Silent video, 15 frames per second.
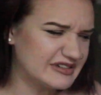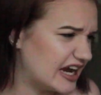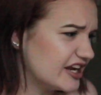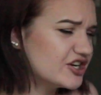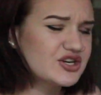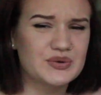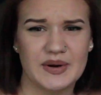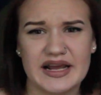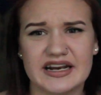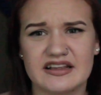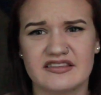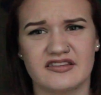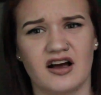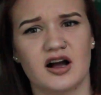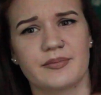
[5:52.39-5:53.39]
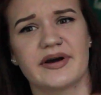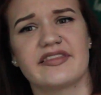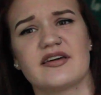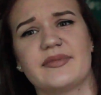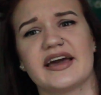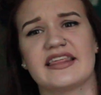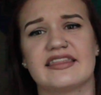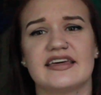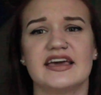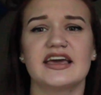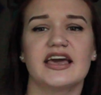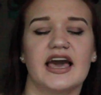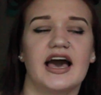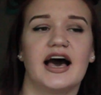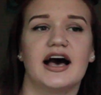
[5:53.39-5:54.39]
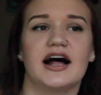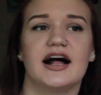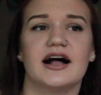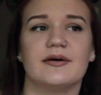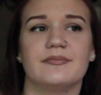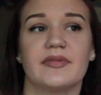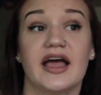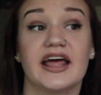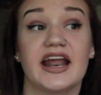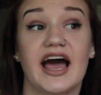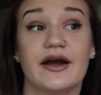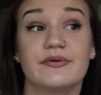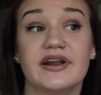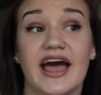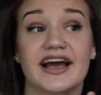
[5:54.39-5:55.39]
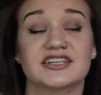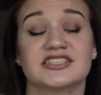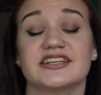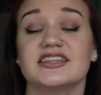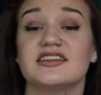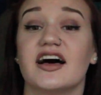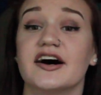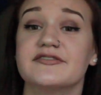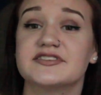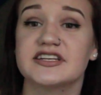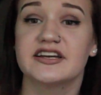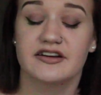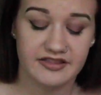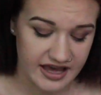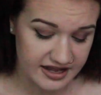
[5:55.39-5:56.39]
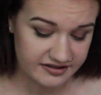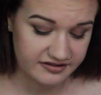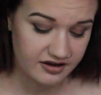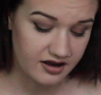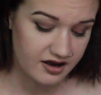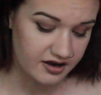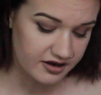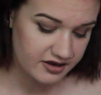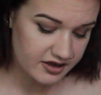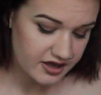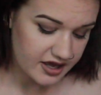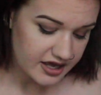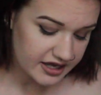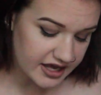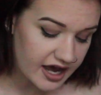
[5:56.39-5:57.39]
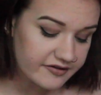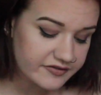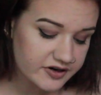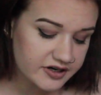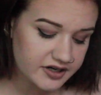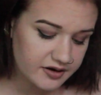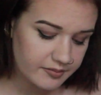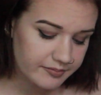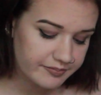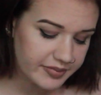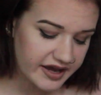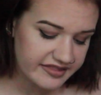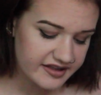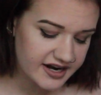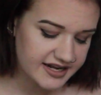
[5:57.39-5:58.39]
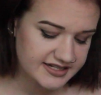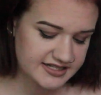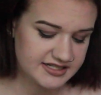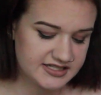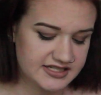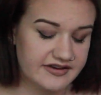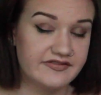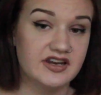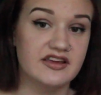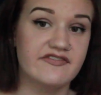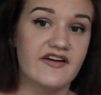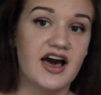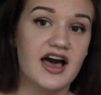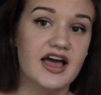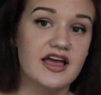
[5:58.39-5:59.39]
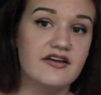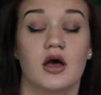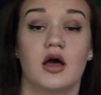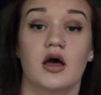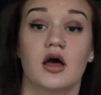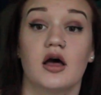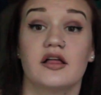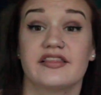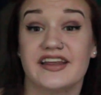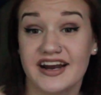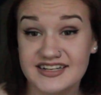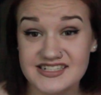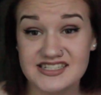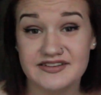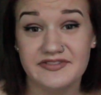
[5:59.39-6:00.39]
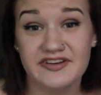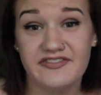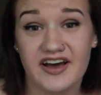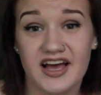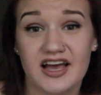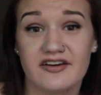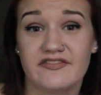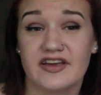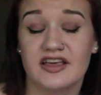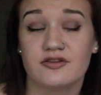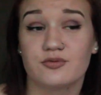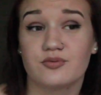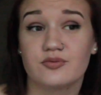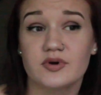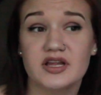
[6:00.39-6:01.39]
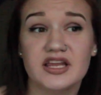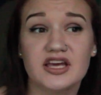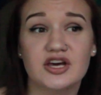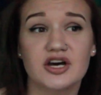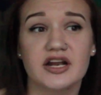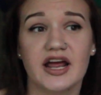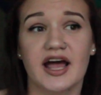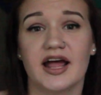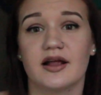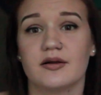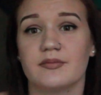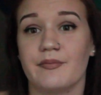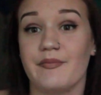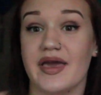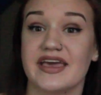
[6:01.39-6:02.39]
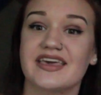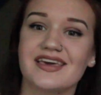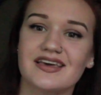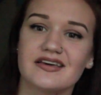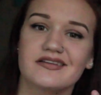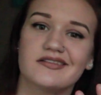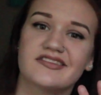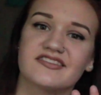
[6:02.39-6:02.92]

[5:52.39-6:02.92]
underrated song by them, I think, and I would actually love to hear that song covered by the 1975. The 1975 is really good at making